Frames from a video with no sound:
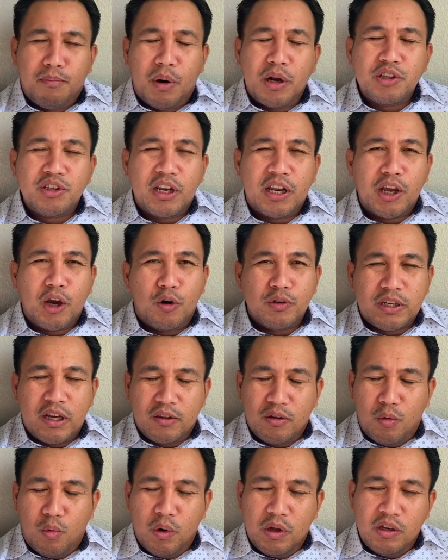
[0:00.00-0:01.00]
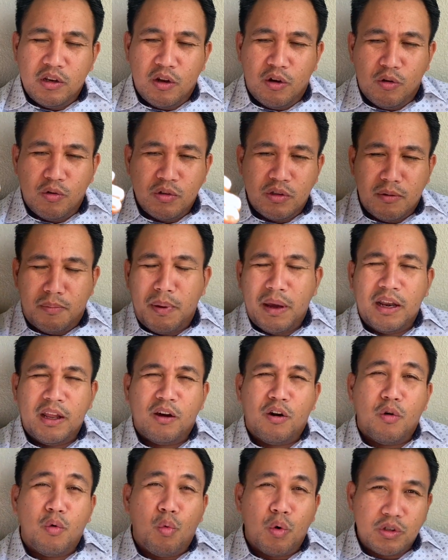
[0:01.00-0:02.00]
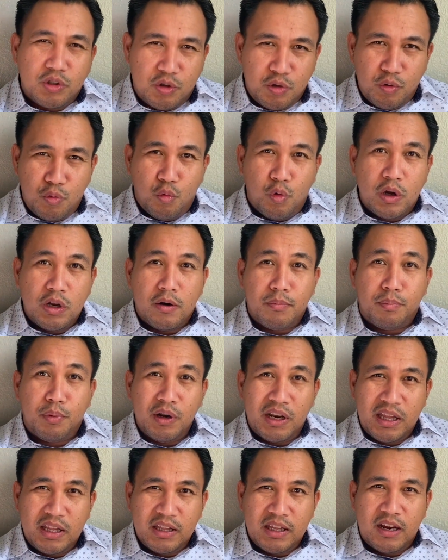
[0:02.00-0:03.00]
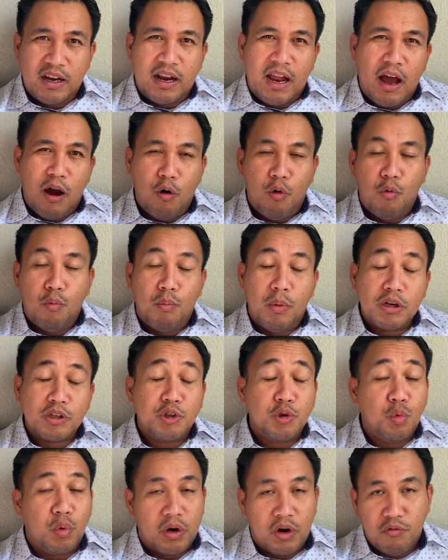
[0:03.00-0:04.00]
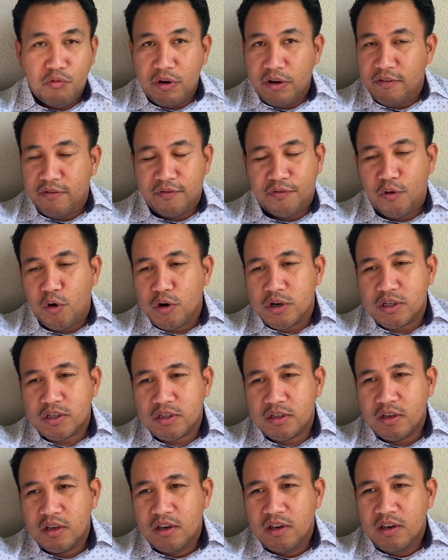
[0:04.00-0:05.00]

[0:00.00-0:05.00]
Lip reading: Budgeting goes out the window depending on what you want to put in there and how much you want to reinforce.